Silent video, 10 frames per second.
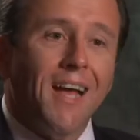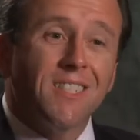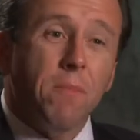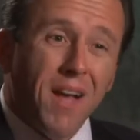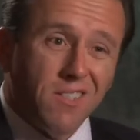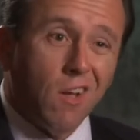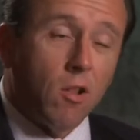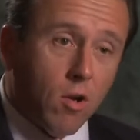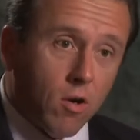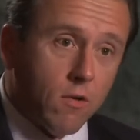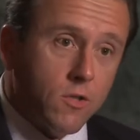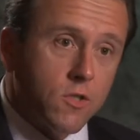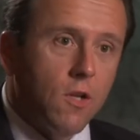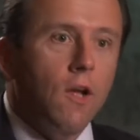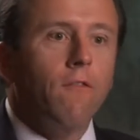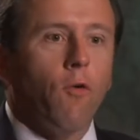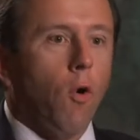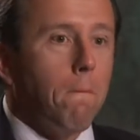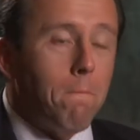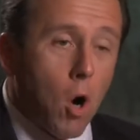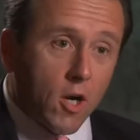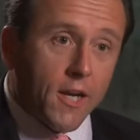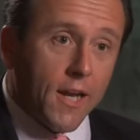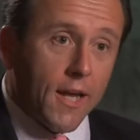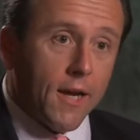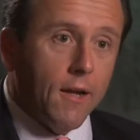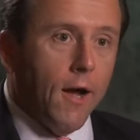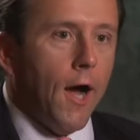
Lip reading: SMS alerts for marketing.